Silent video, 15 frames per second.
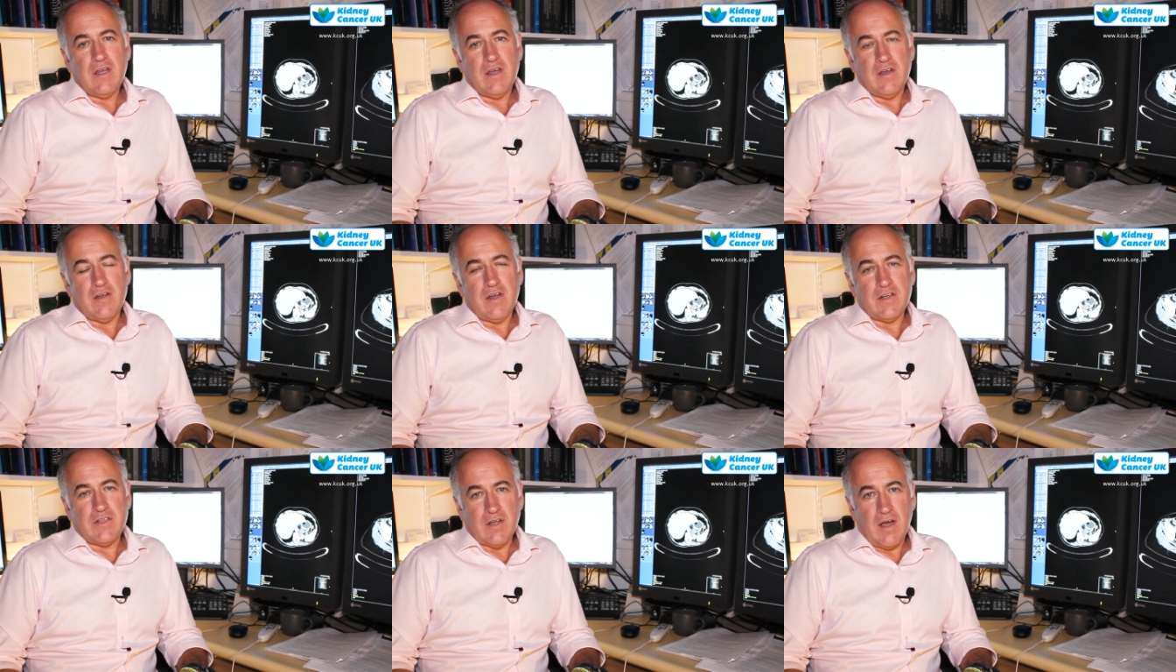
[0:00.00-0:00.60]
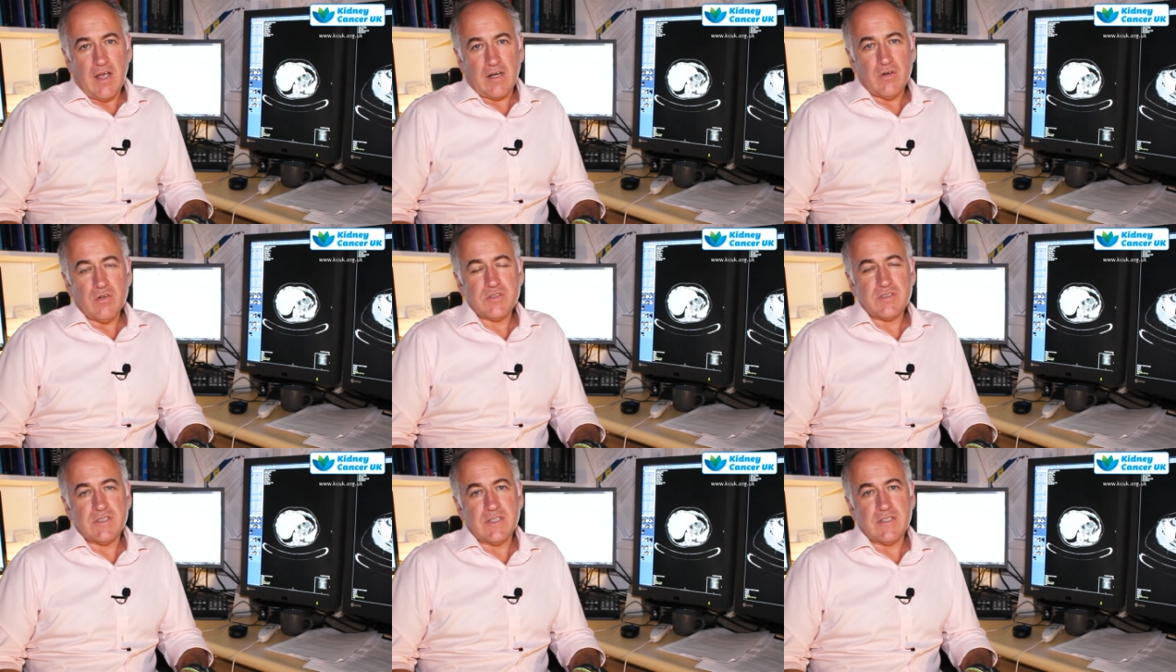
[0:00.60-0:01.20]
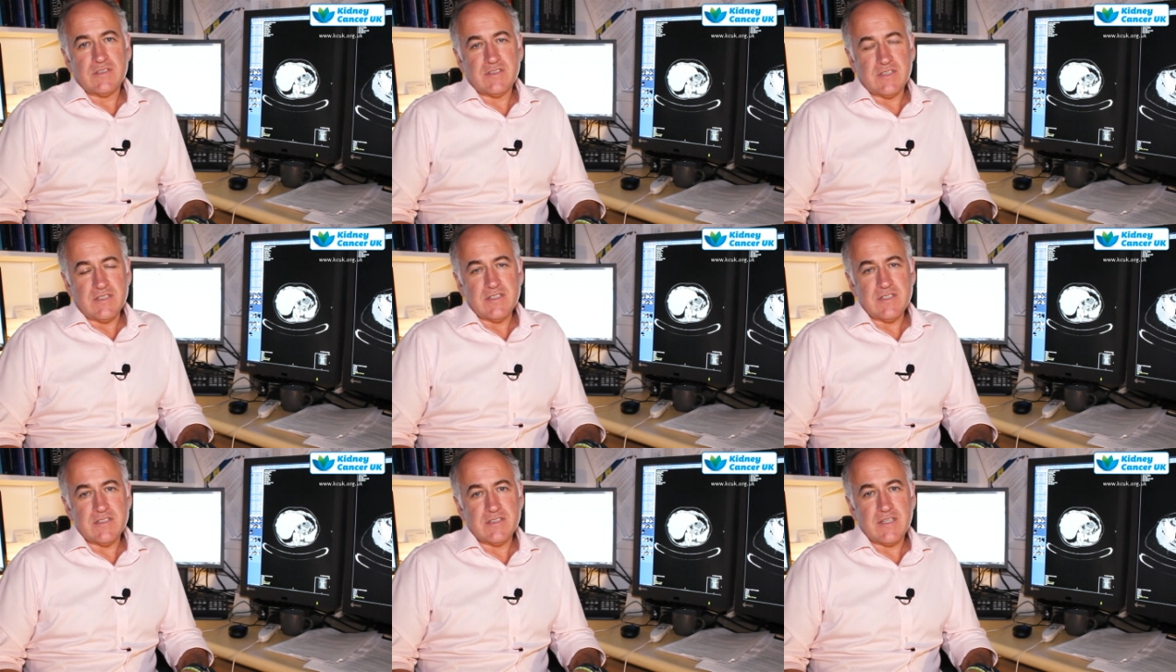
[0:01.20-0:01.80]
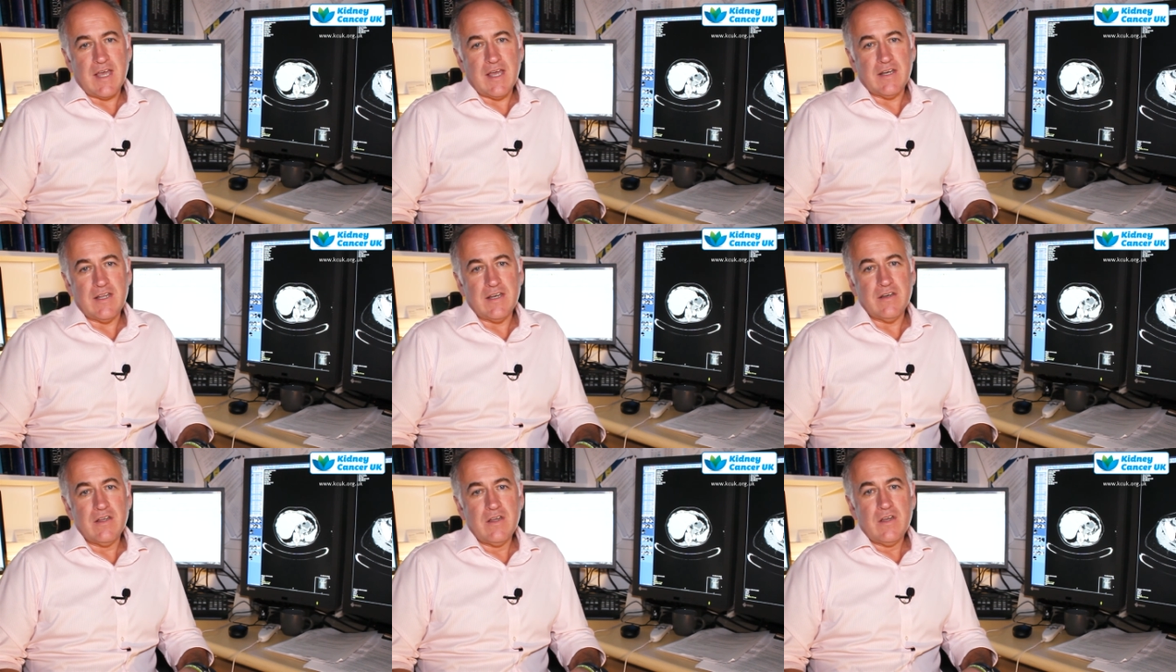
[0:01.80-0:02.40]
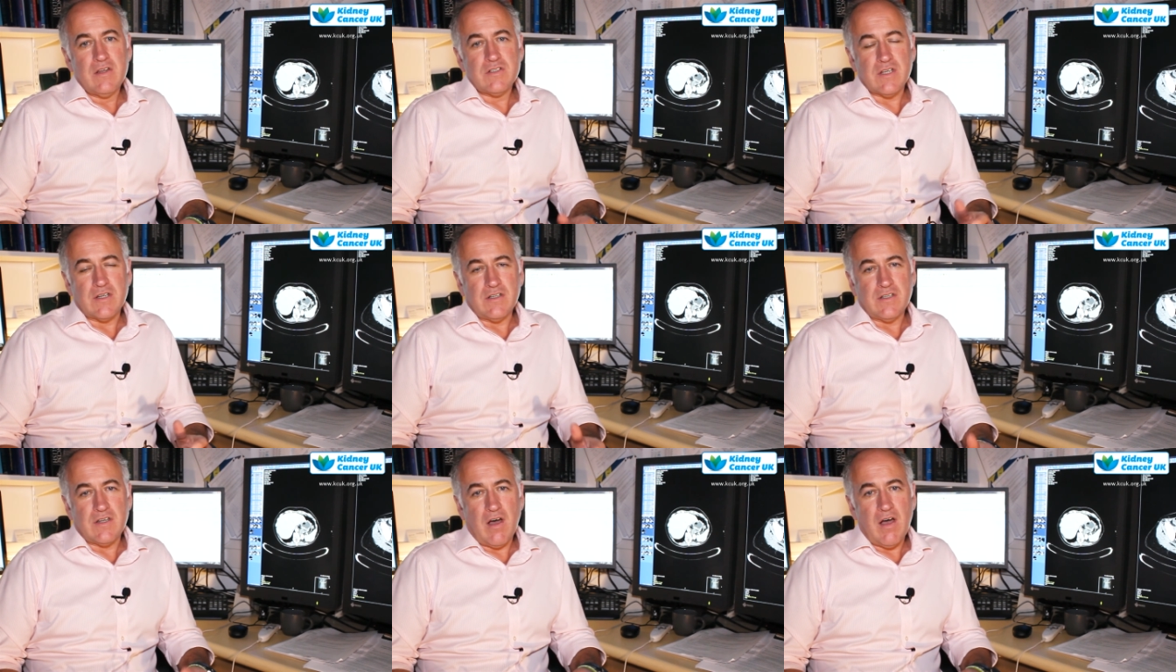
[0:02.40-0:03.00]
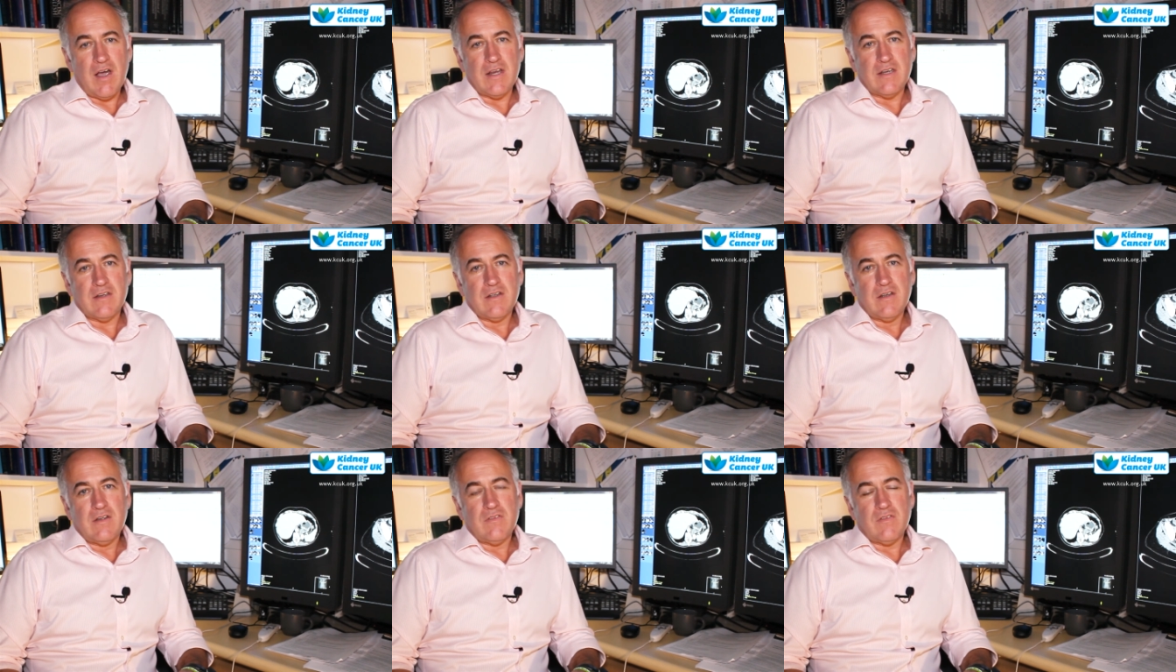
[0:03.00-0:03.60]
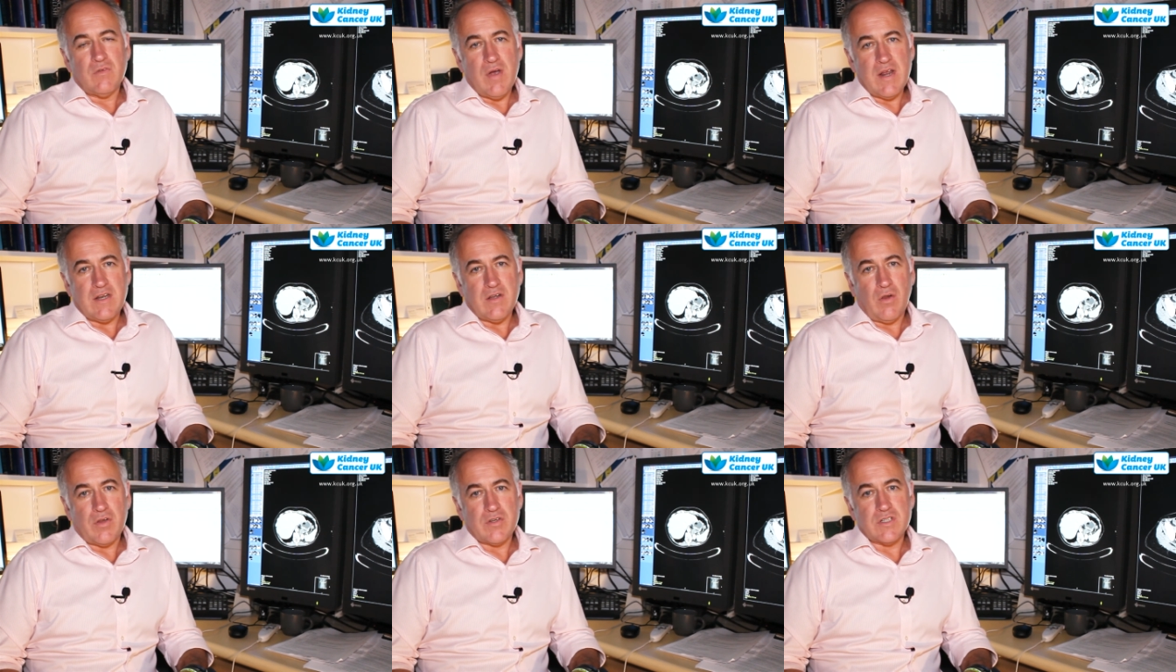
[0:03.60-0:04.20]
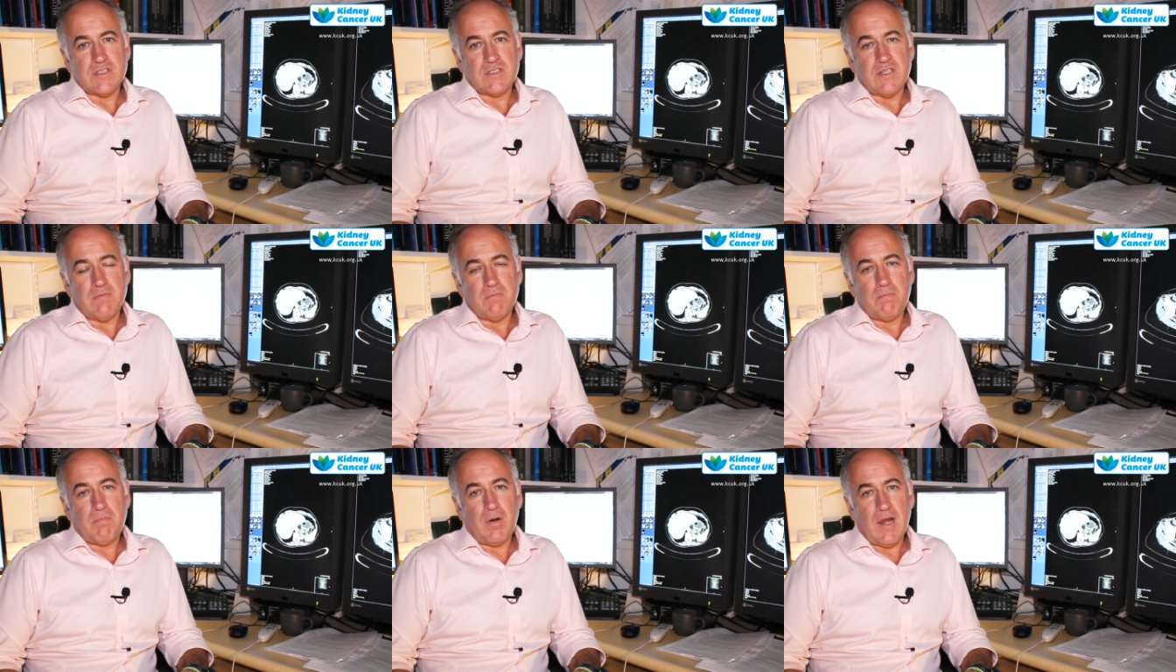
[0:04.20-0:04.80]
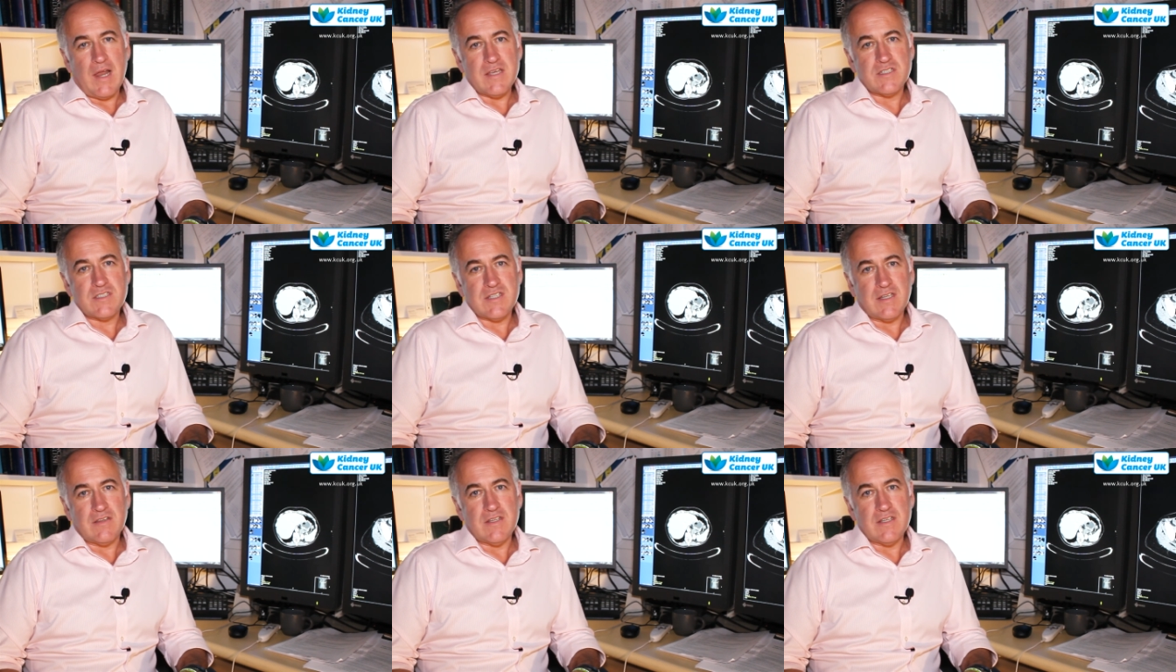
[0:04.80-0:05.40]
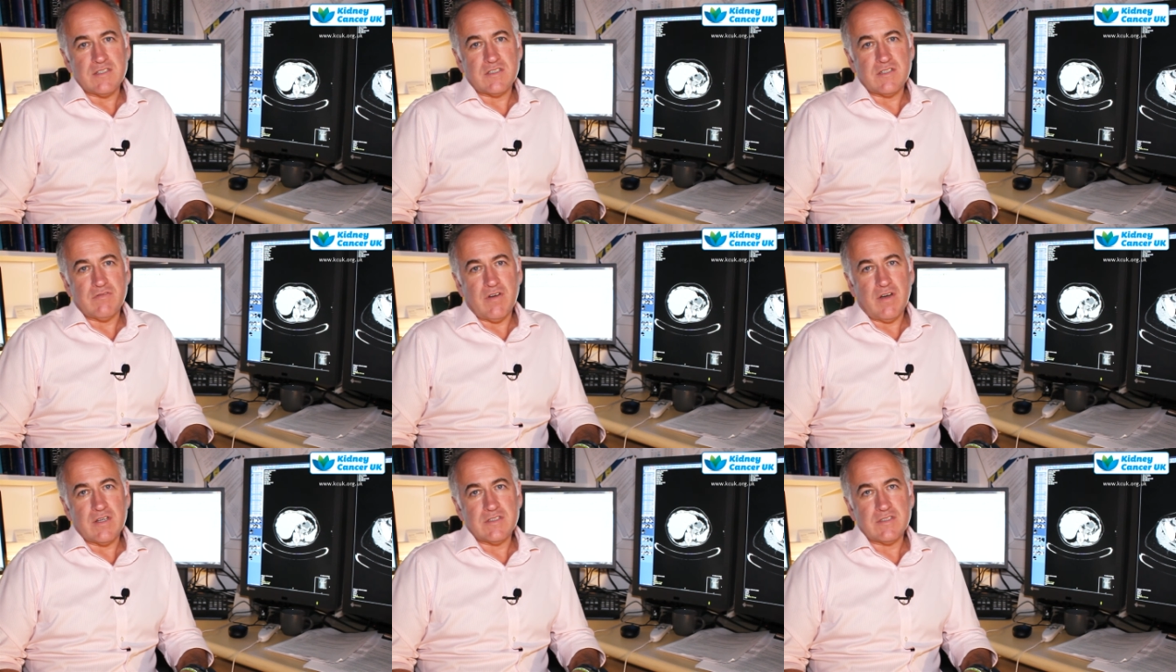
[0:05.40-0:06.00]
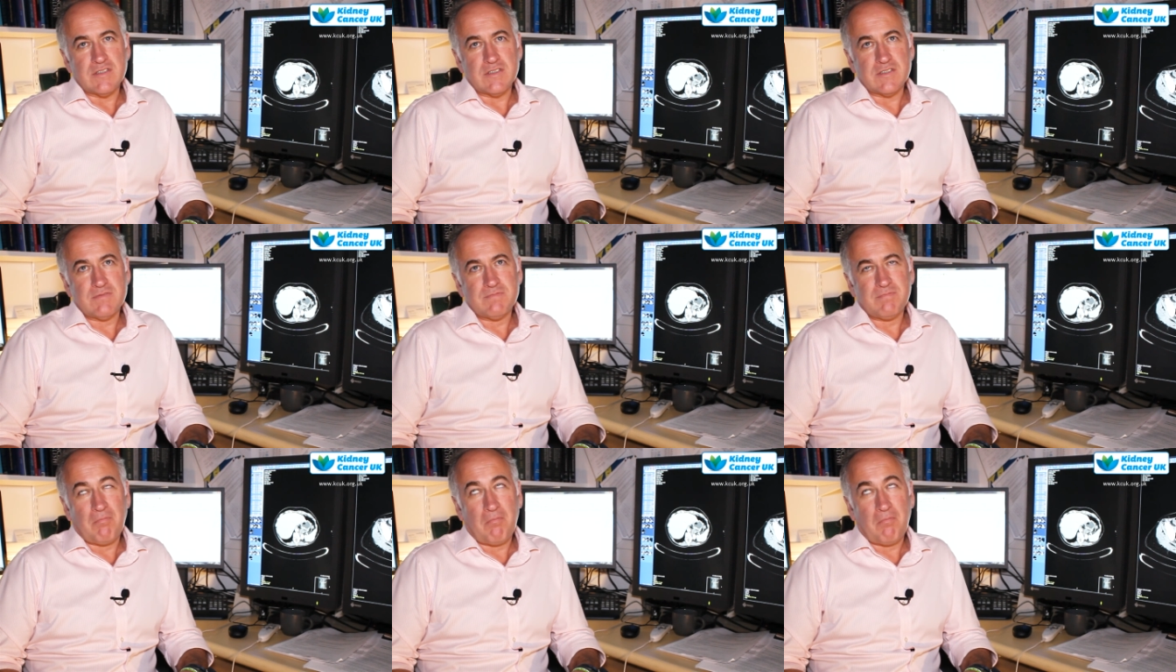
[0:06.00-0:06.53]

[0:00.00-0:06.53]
a diagnostic CT scan in to guide the radiologist in placing these devices.